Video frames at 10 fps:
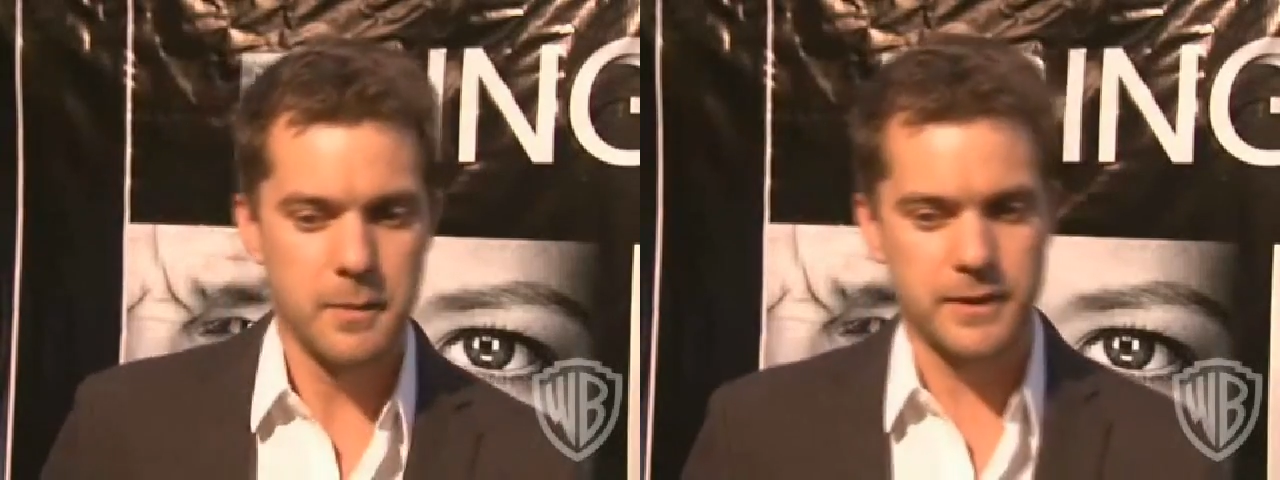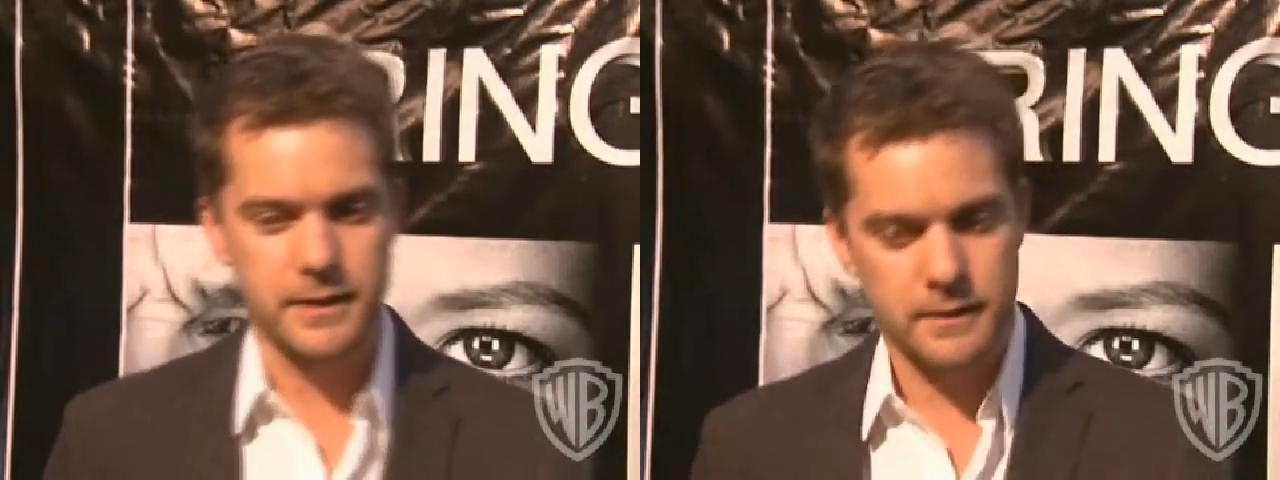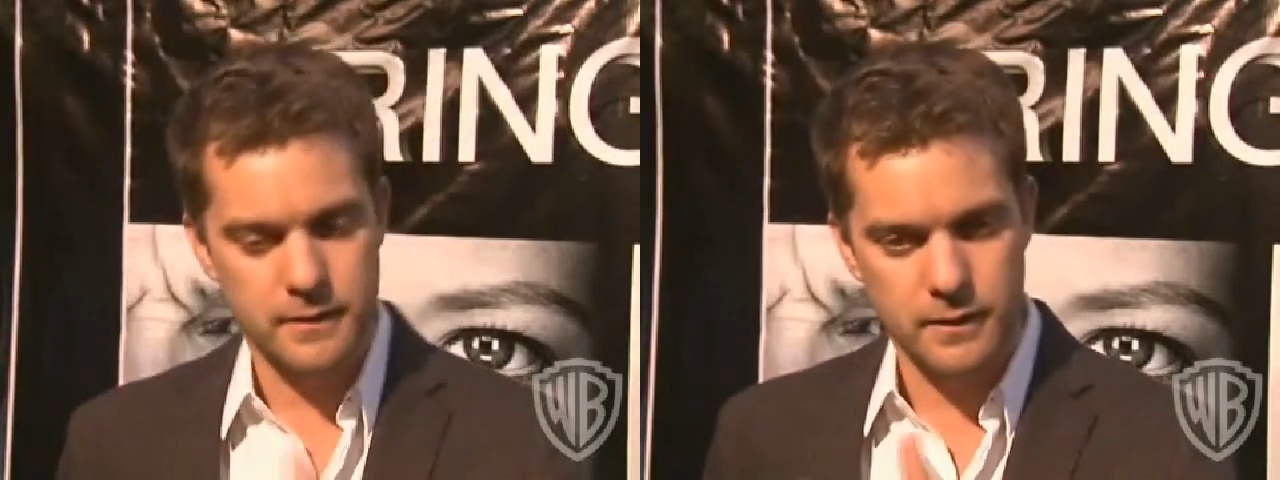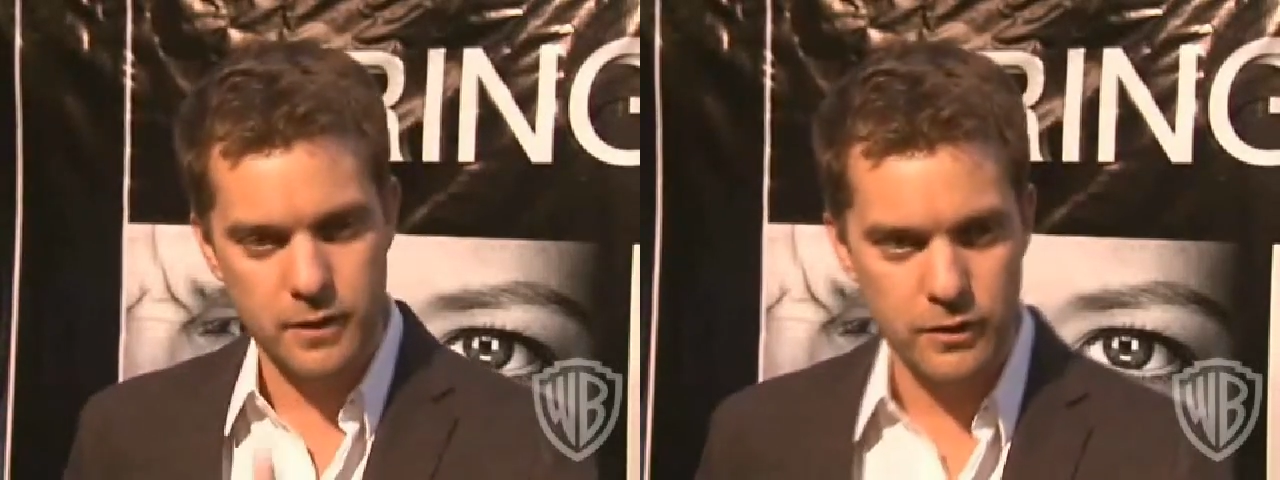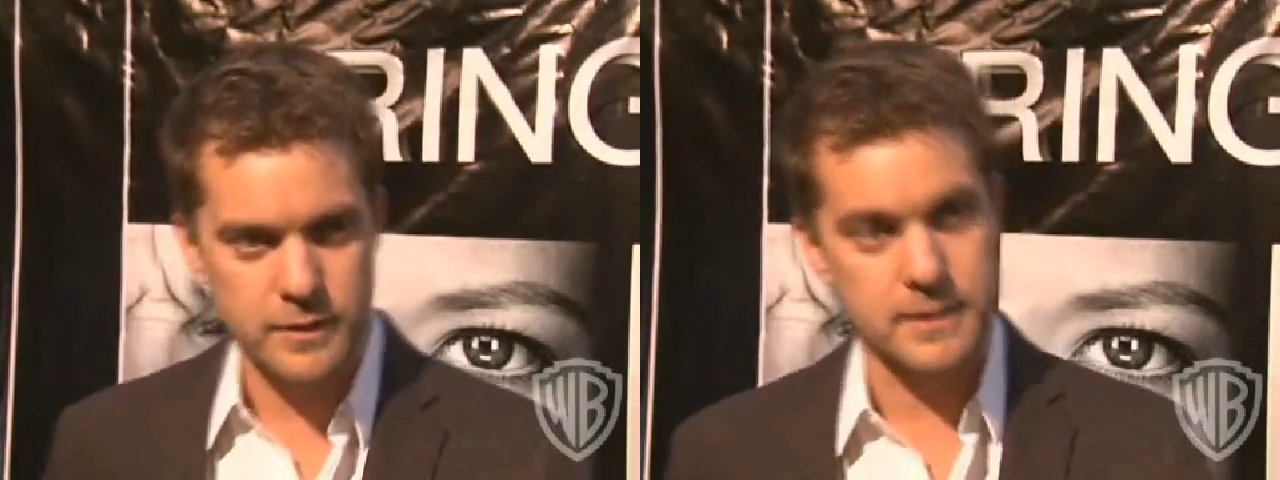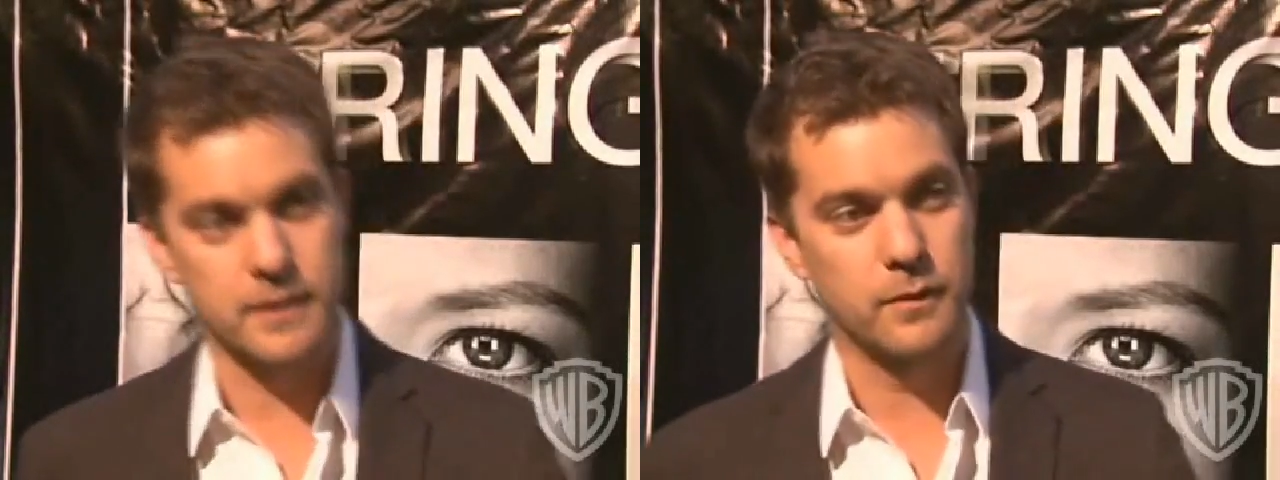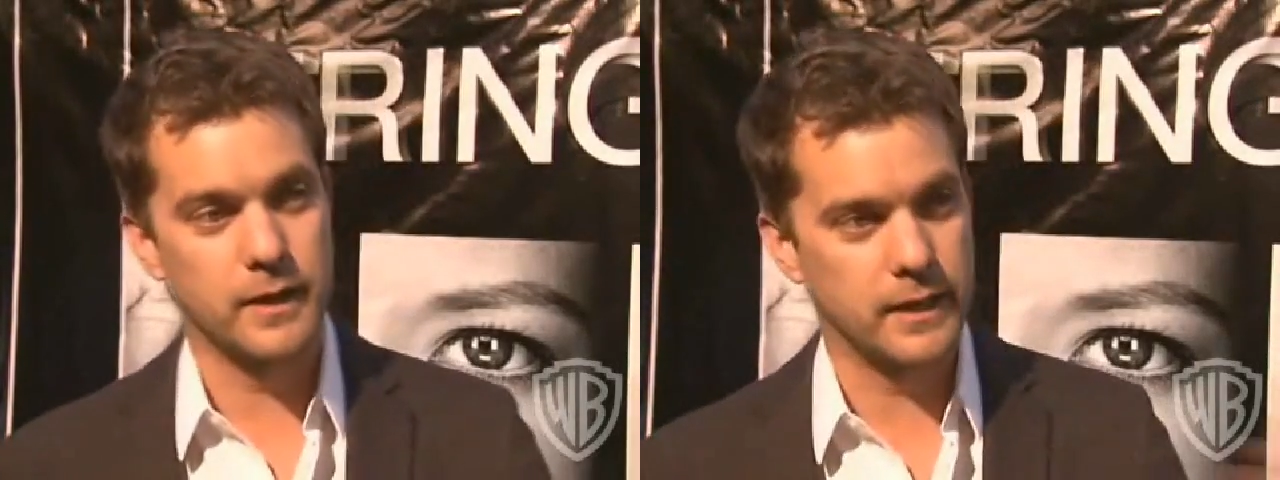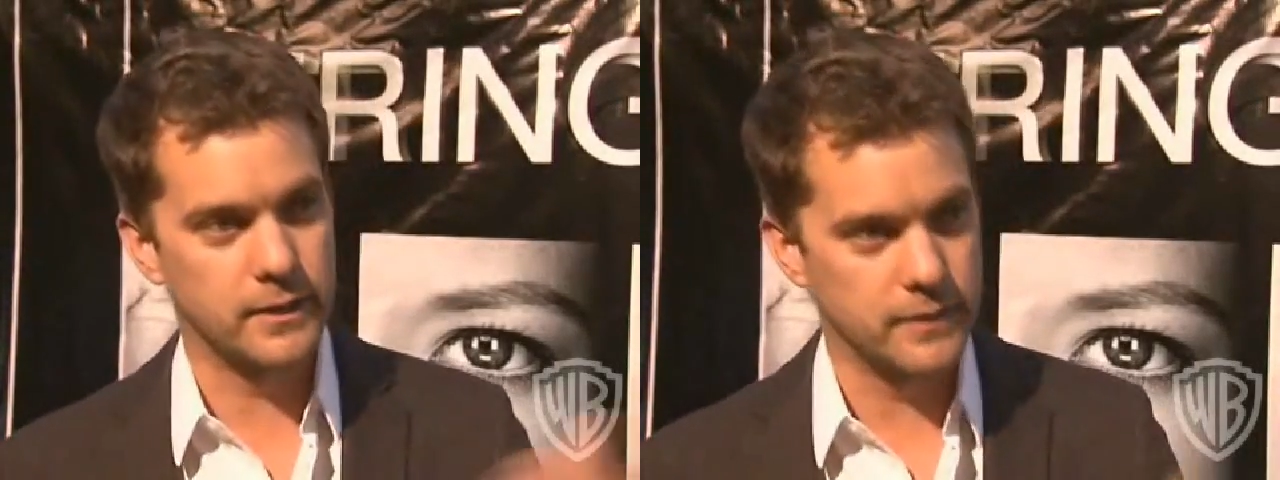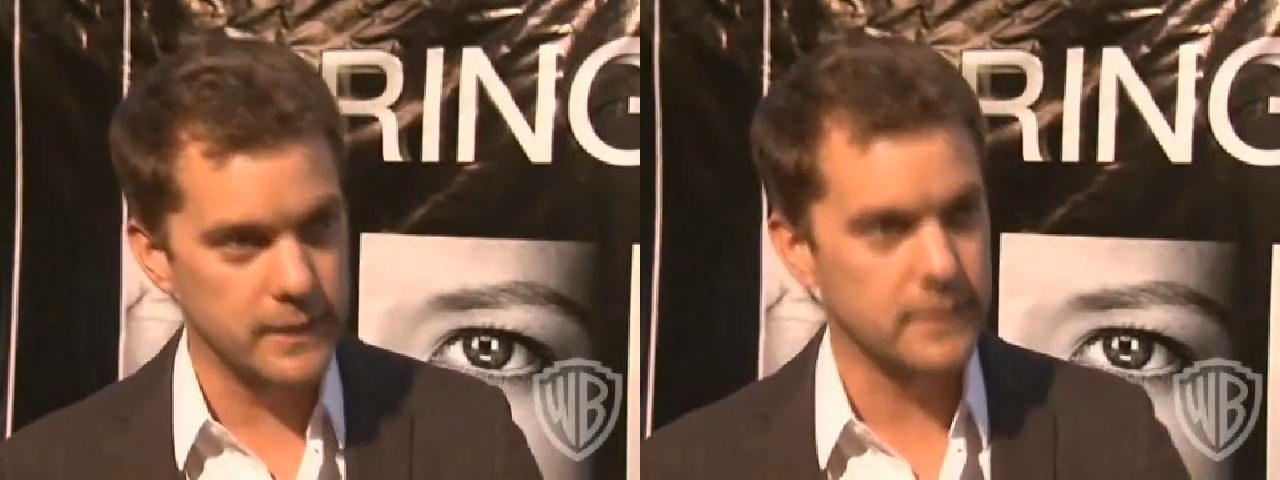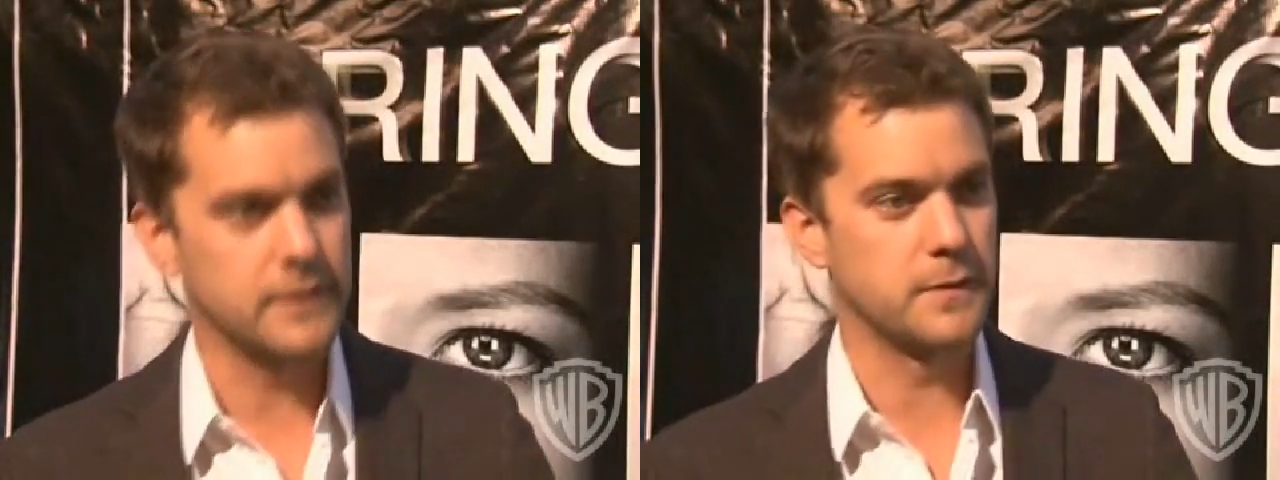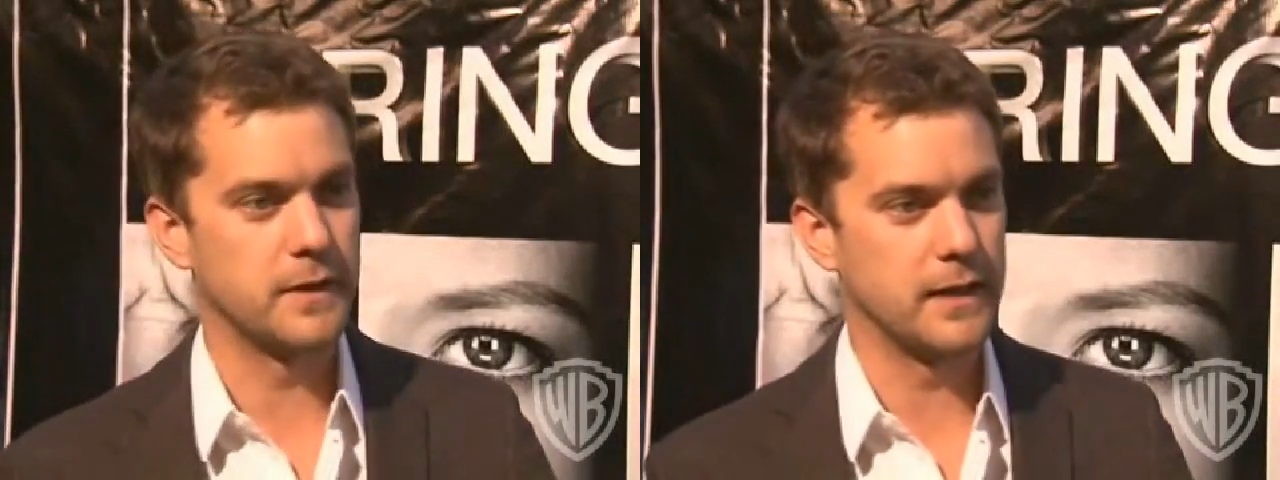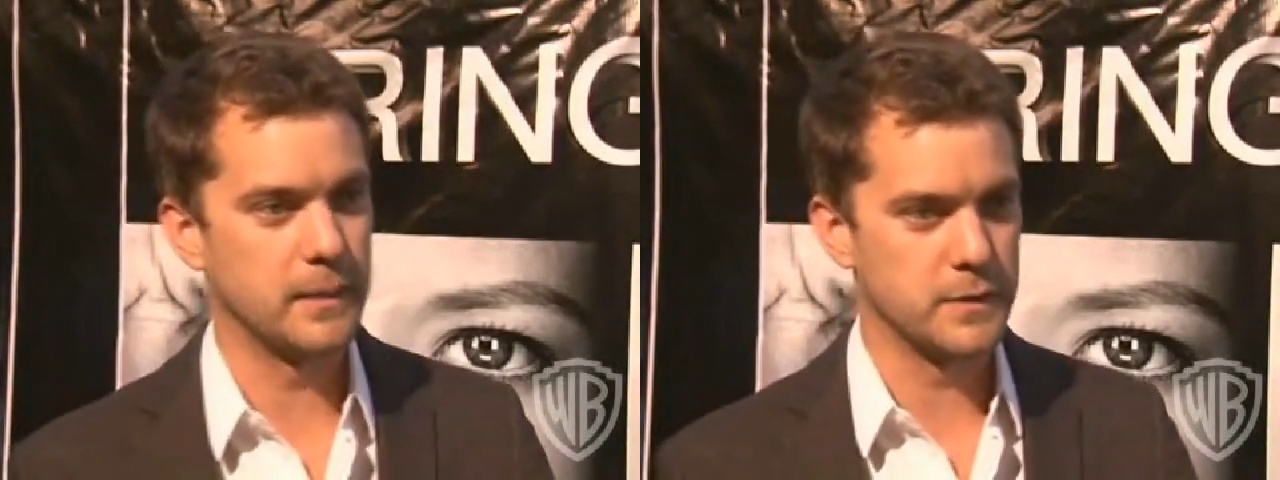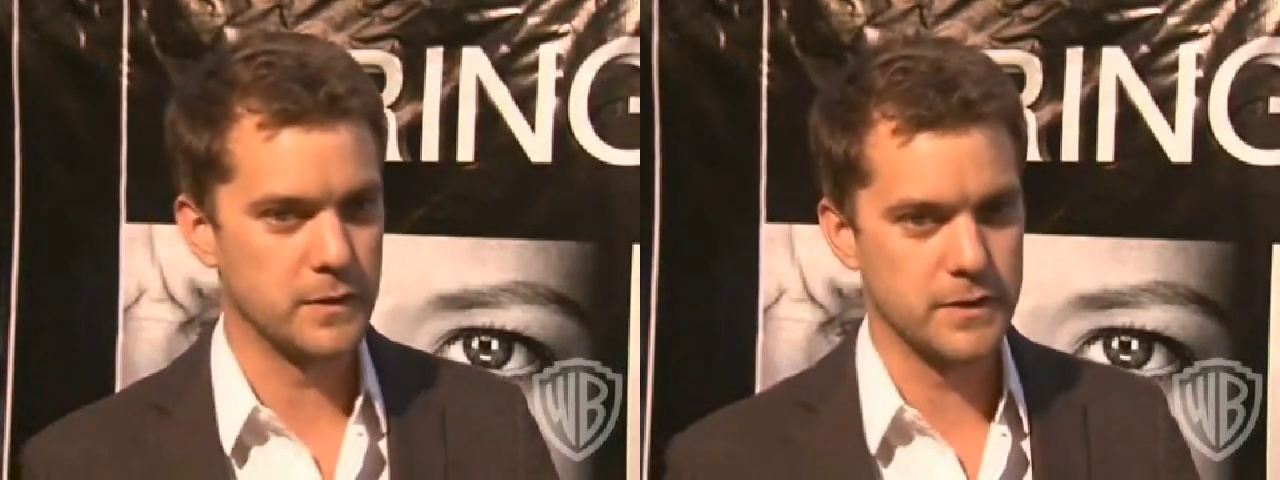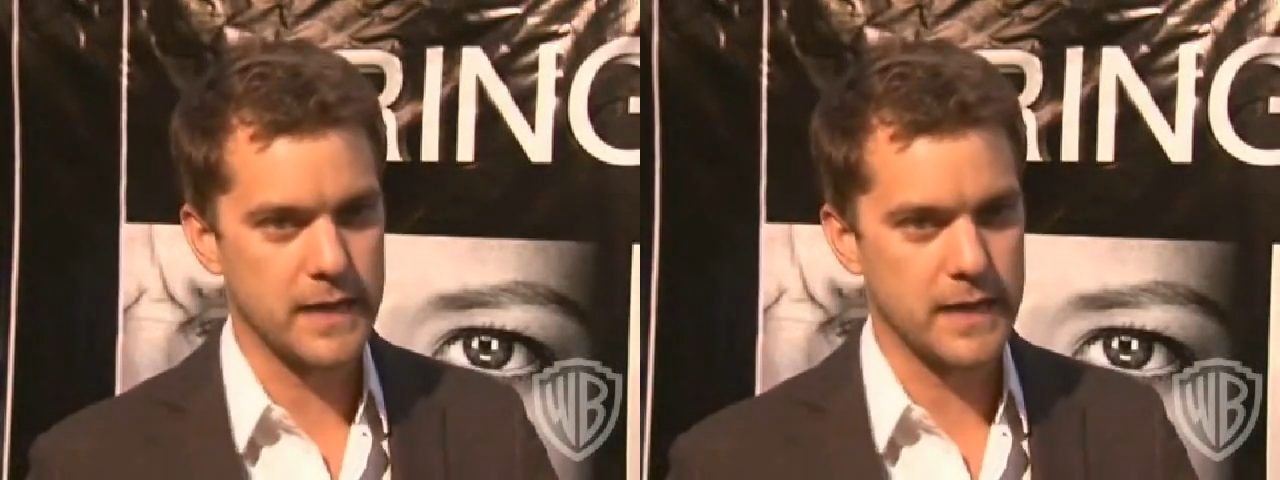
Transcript: but the currents that are running underneath each one of the episodes